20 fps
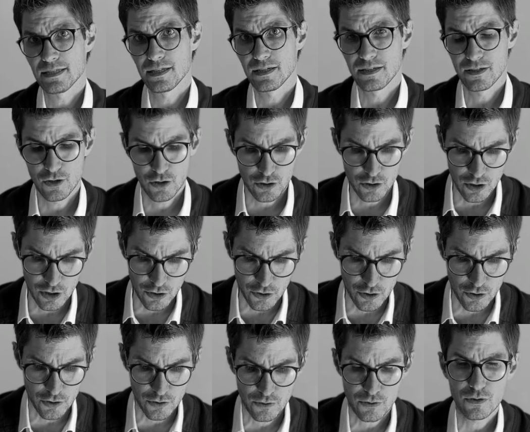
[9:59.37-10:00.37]
You
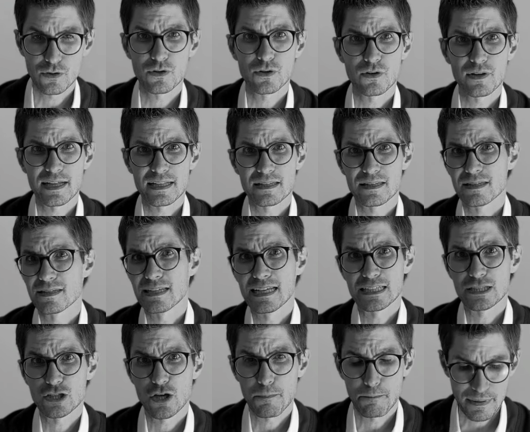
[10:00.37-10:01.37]
know
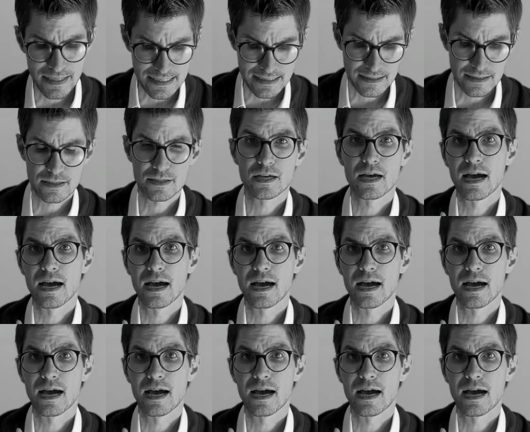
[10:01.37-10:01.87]
that's not business.